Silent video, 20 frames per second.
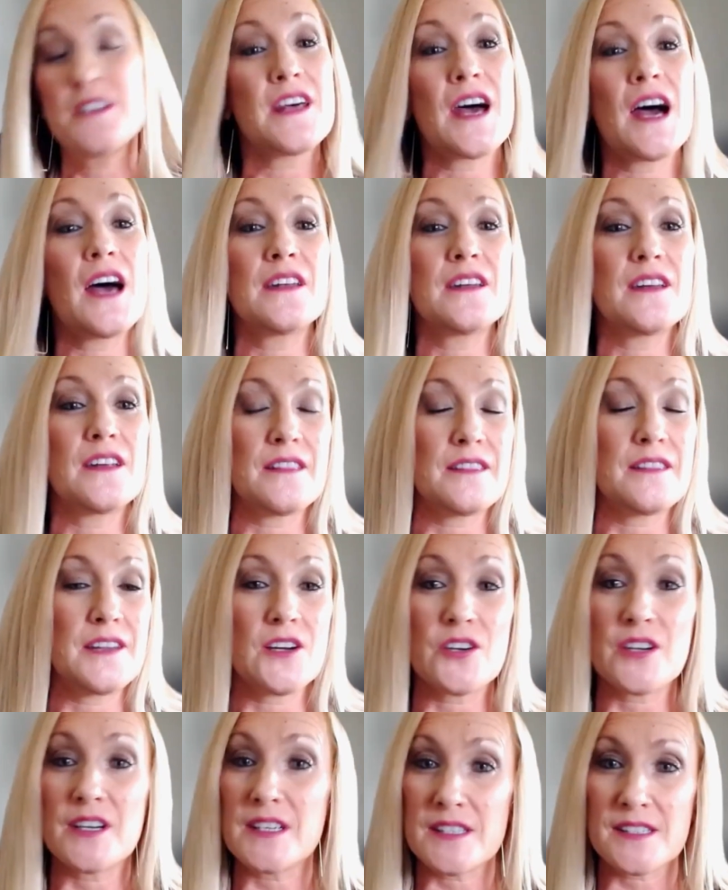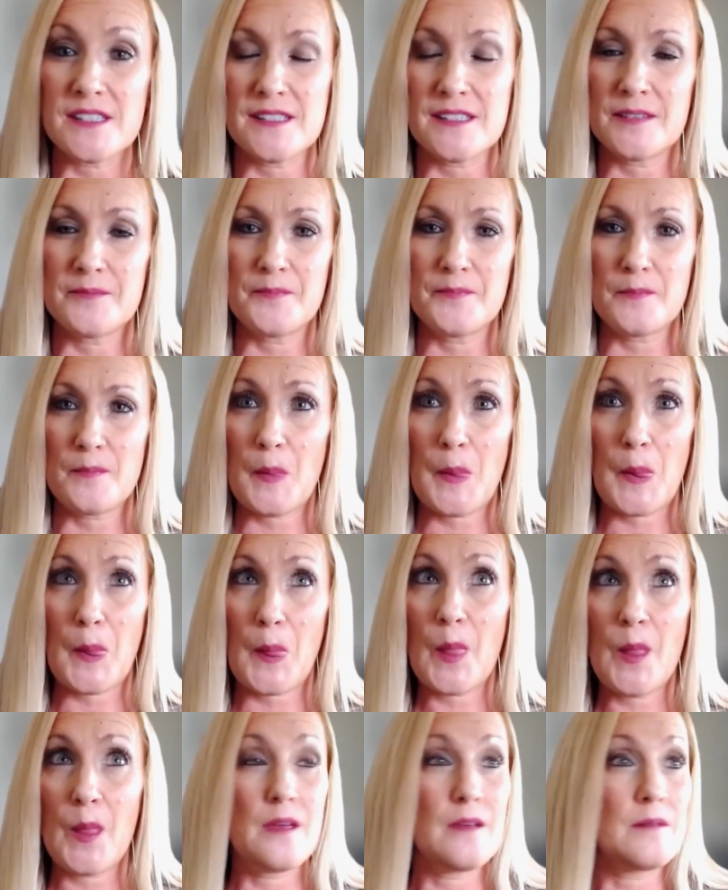that there is
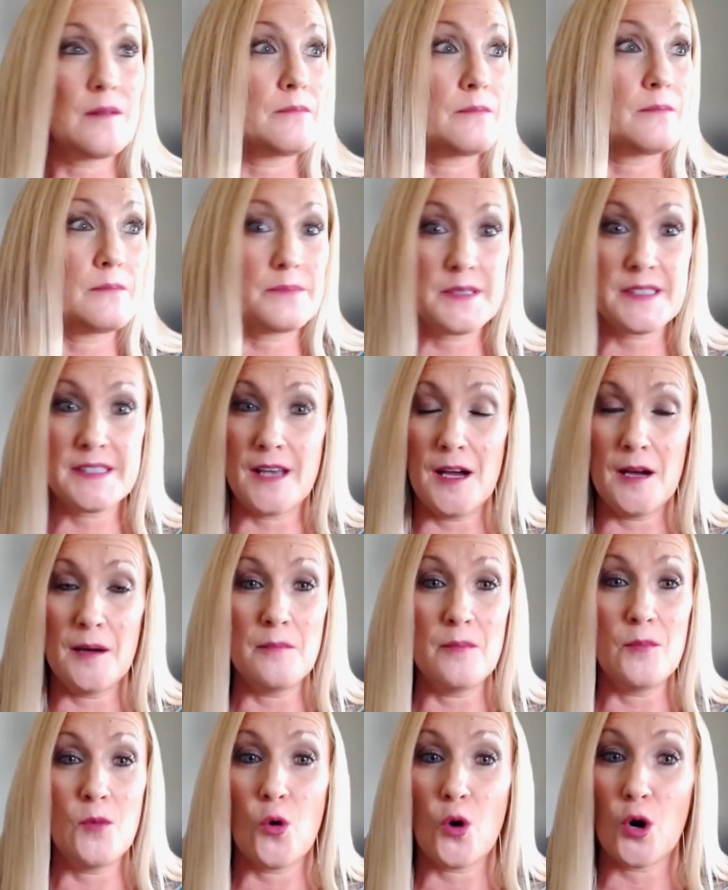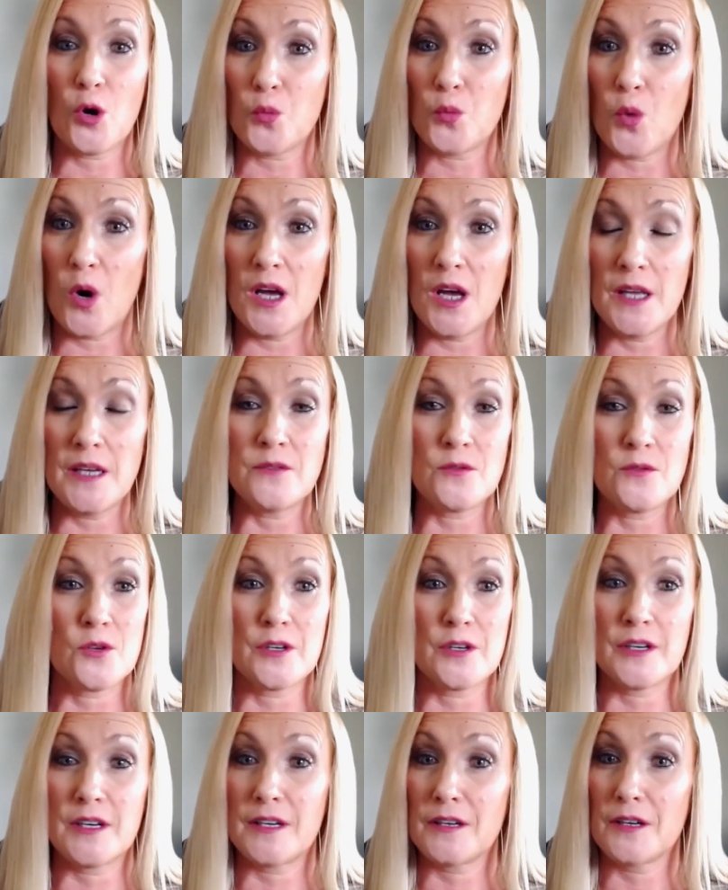some or one
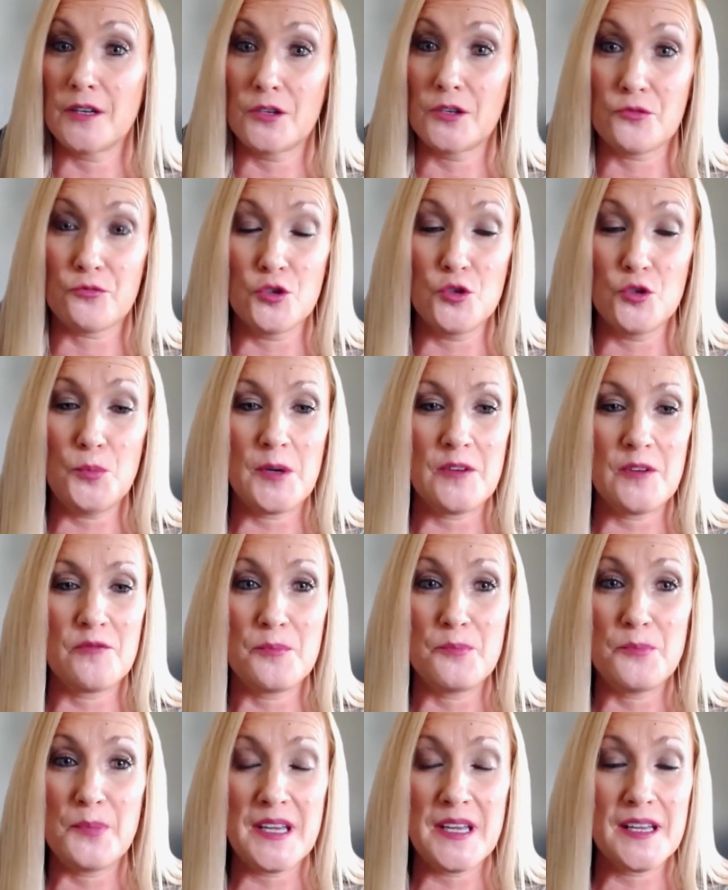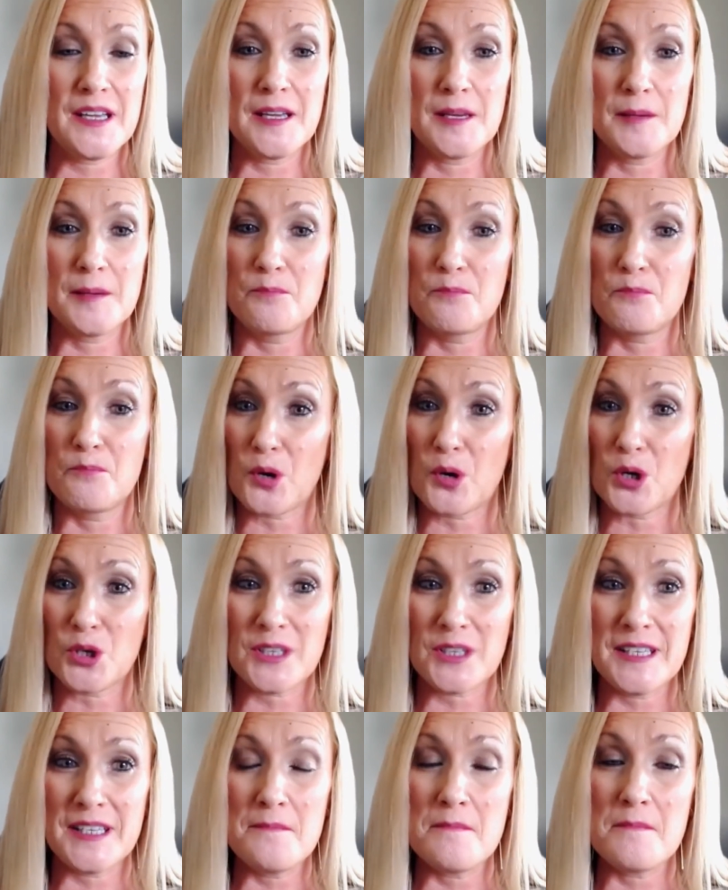or a group of big
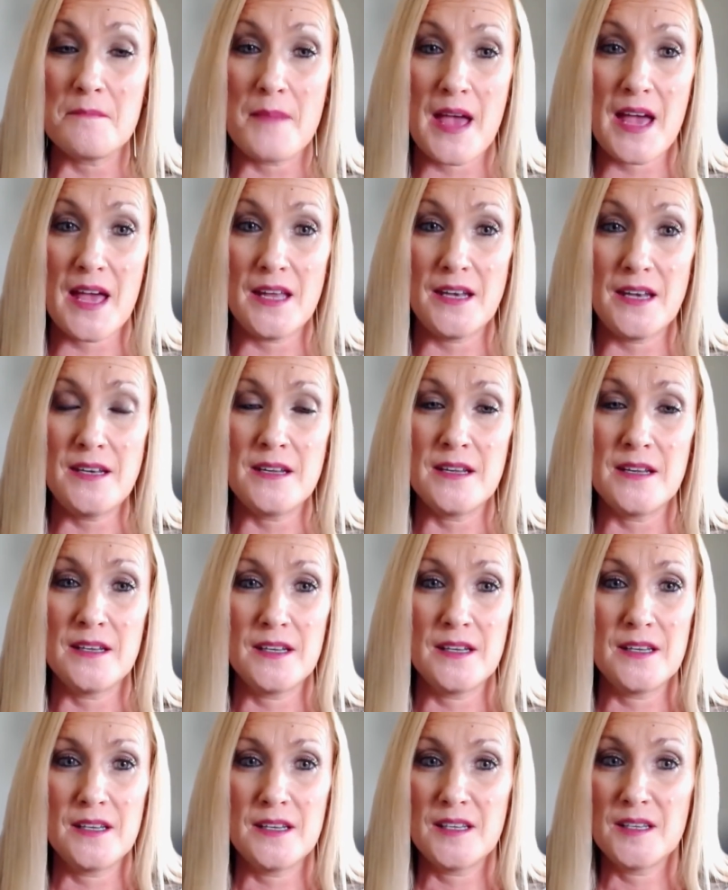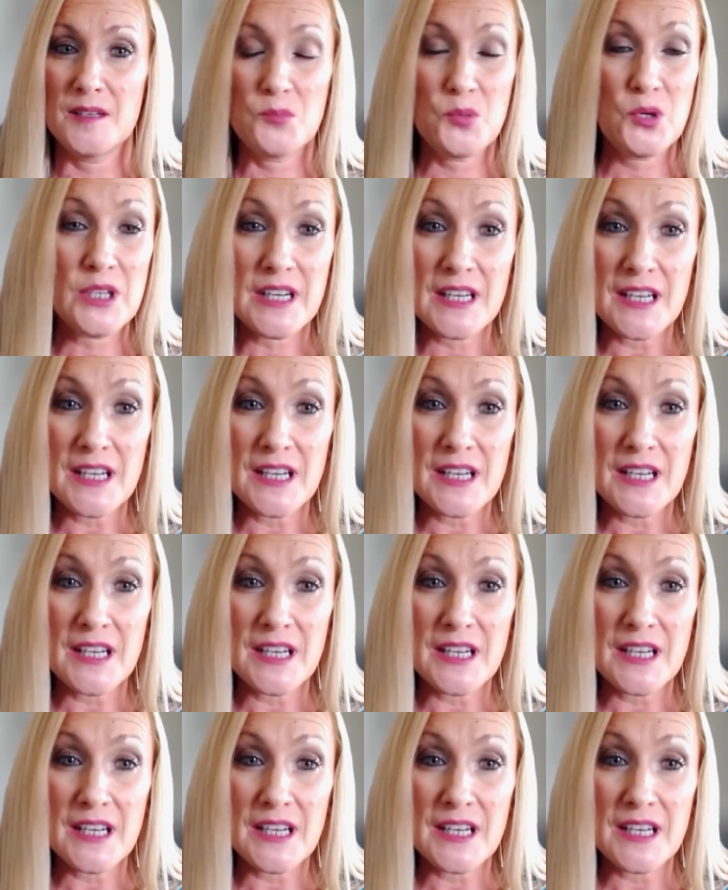burly men putting